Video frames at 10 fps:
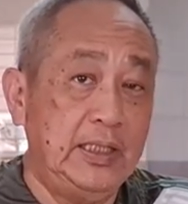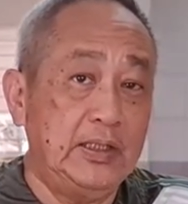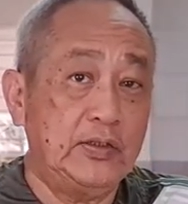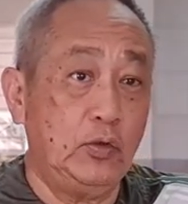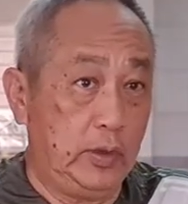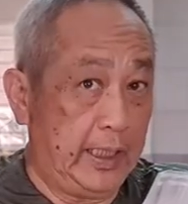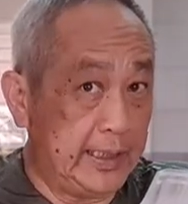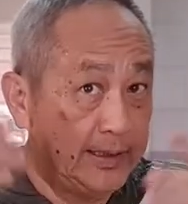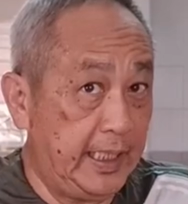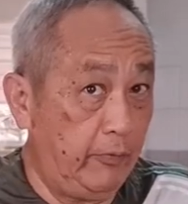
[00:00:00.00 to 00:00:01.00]
So they
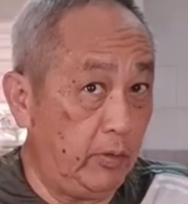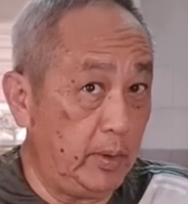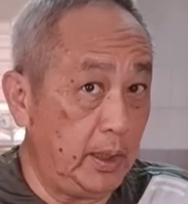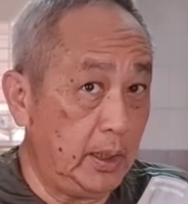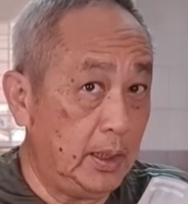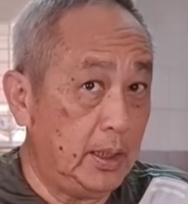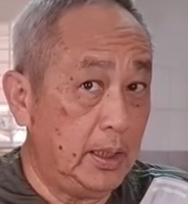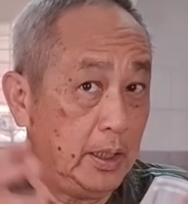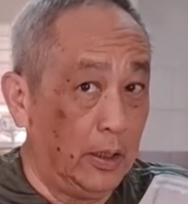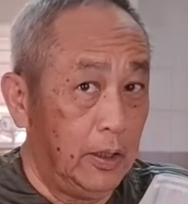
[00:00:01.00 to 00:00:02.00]
can stay with me,
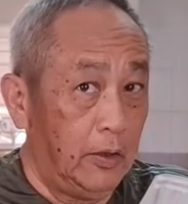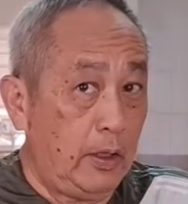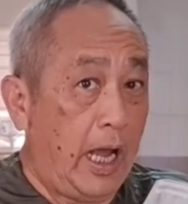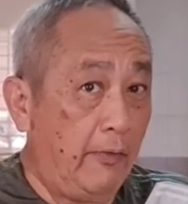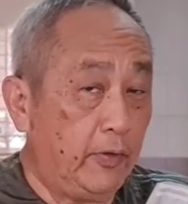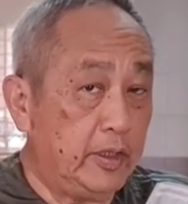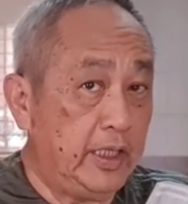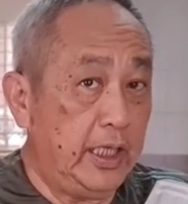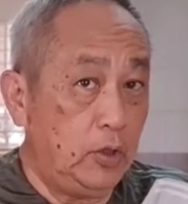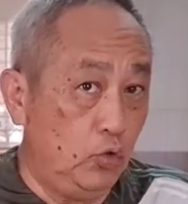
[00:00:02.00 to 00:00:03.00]
half of the
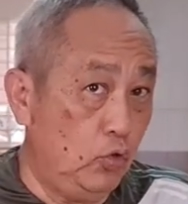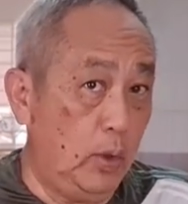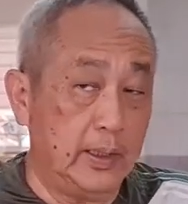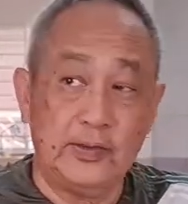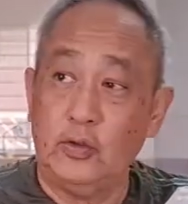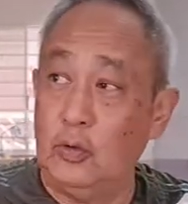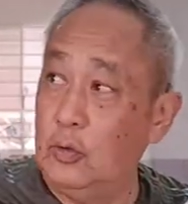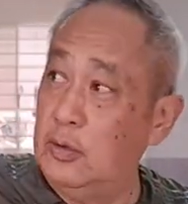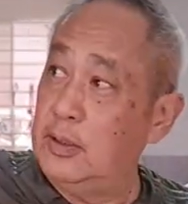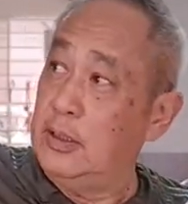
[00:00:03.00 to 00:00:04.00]
day do work.
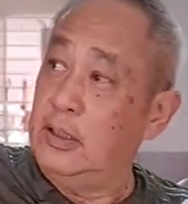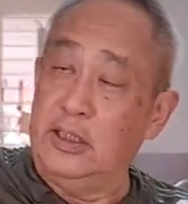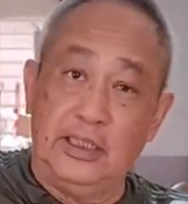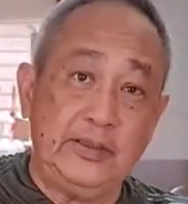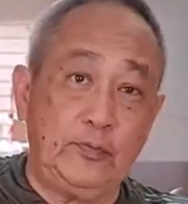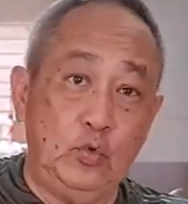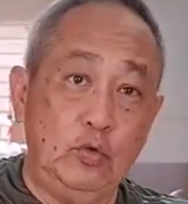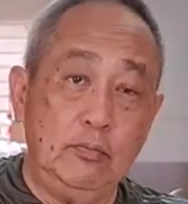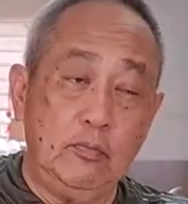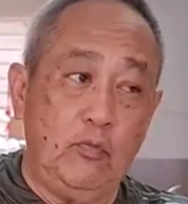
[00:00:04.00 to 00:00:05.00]
So this
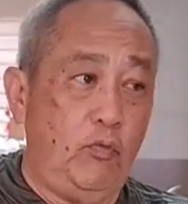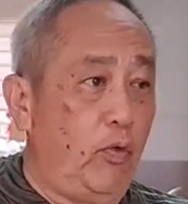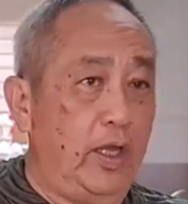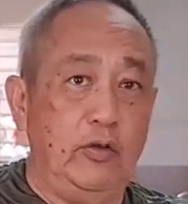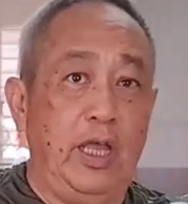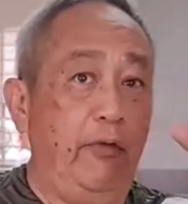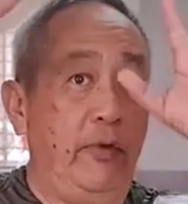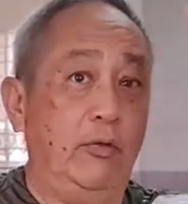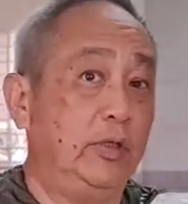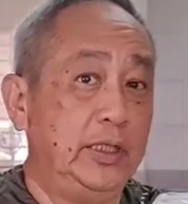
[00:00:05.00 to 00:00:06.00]
room where you have
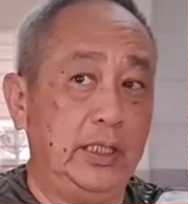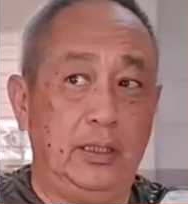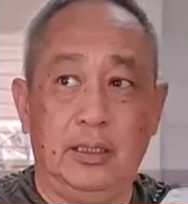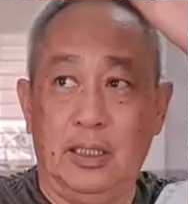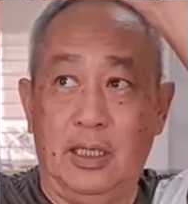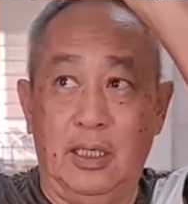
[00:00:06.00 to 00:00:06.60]
everything,